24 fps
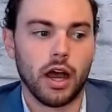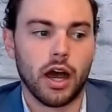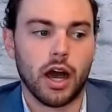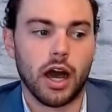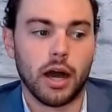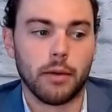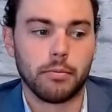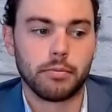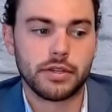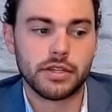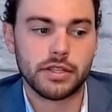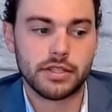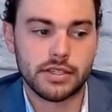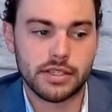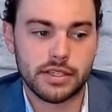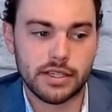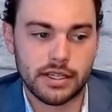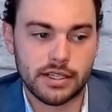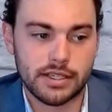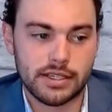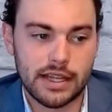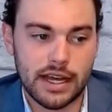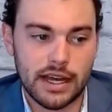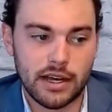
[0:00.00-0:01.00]
Up to
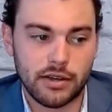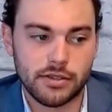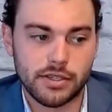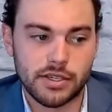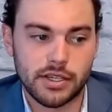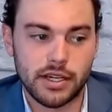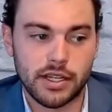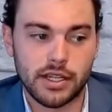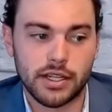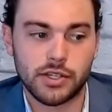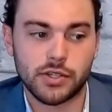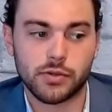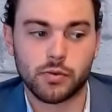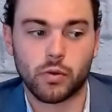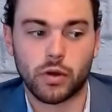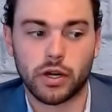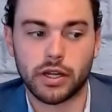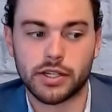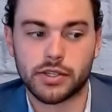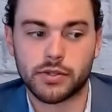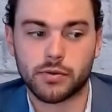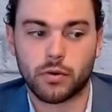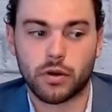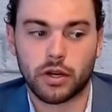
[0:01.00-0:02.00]
$6,000 in
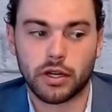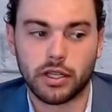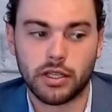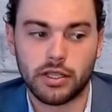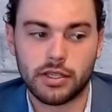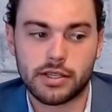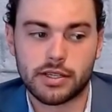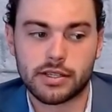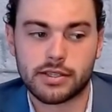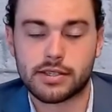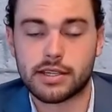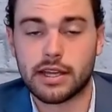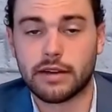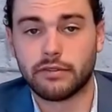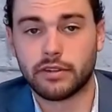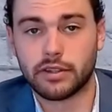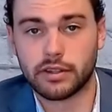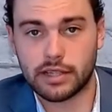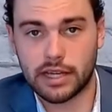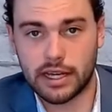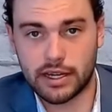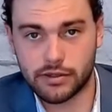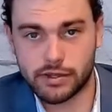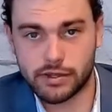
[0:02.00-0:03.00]
2020,
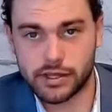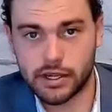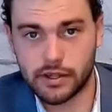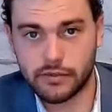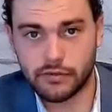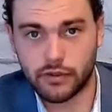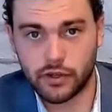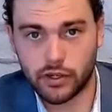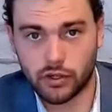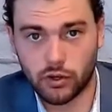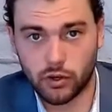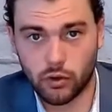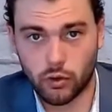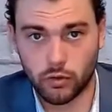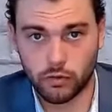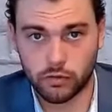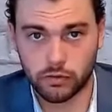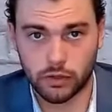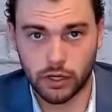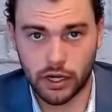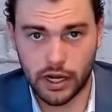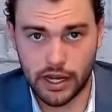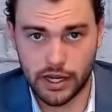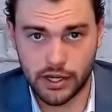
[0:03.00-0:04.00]
$7,000 if you're
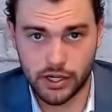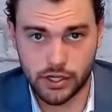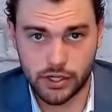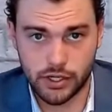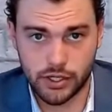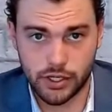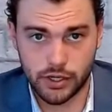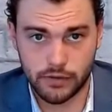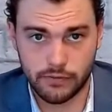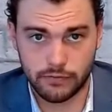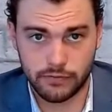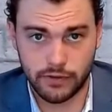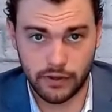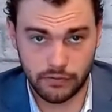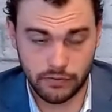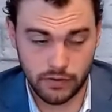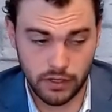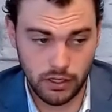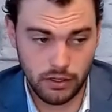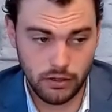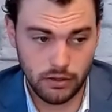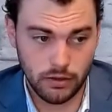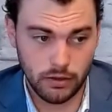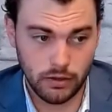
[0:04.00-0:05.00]
over age
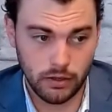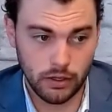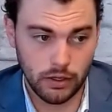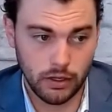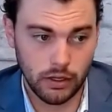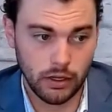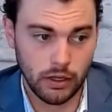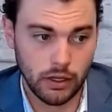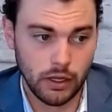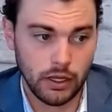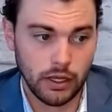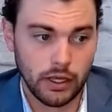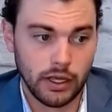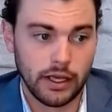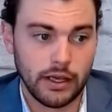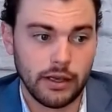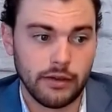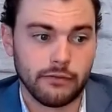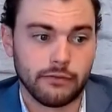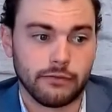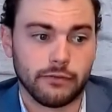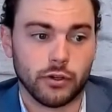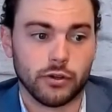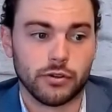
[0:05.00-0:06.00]
50.
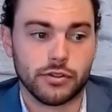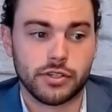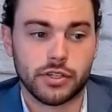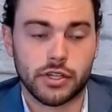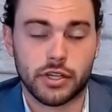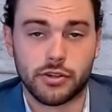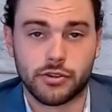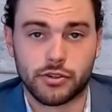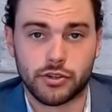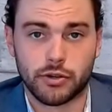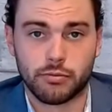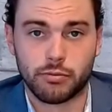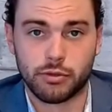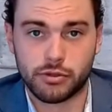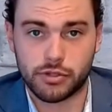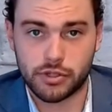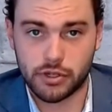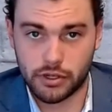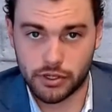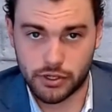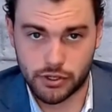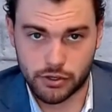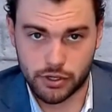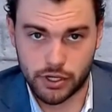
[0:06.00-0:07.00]
First, contribute to
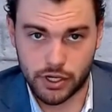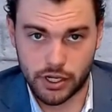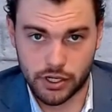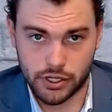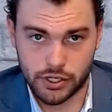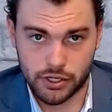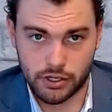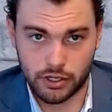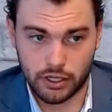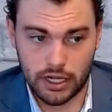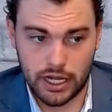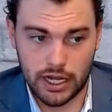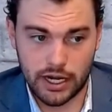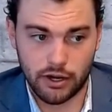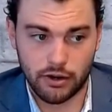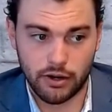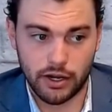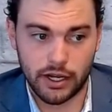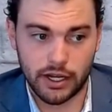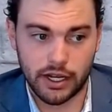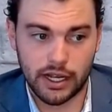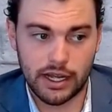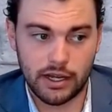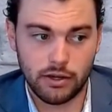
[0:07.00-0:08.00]
the traditional
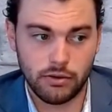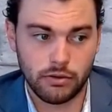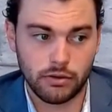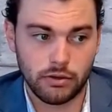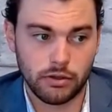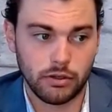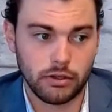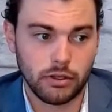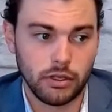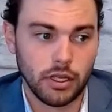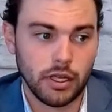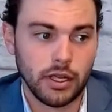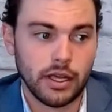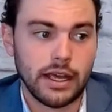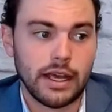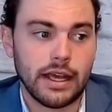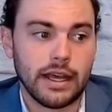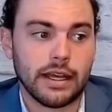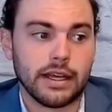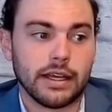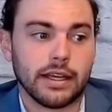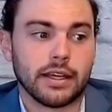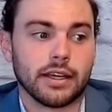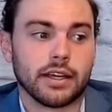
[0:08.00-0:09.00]
IRA account.
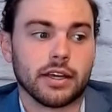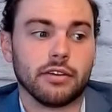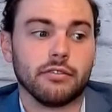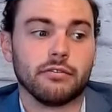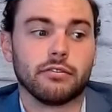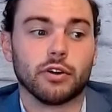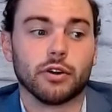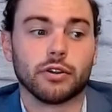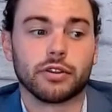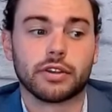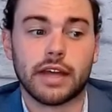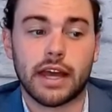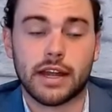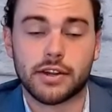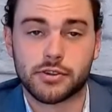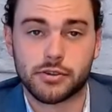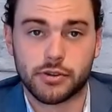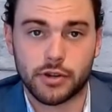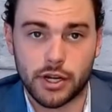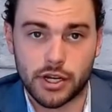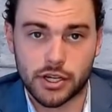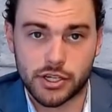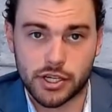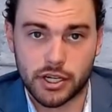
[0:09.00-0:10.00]
Convert that
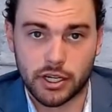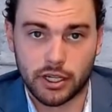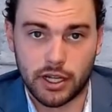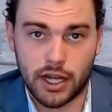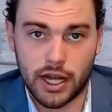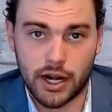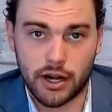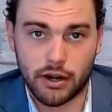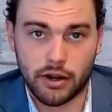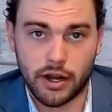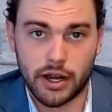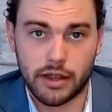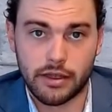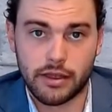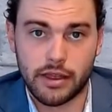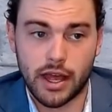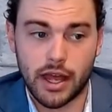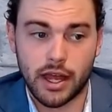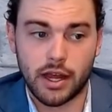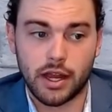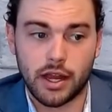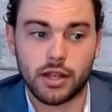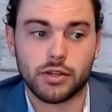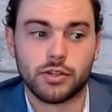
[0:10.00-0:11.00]
traditional IRA
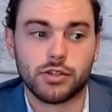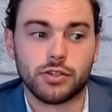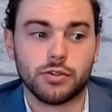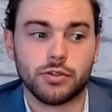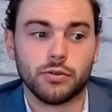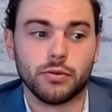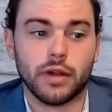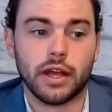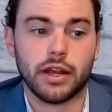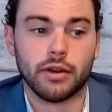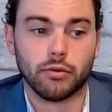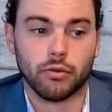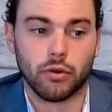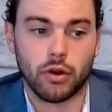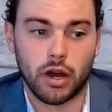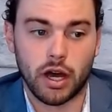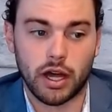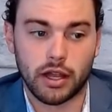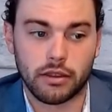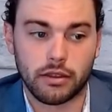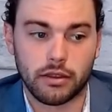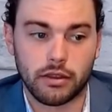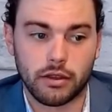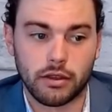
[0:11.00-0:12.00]
then to a
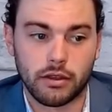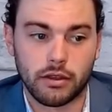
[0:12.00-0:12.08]
Roth.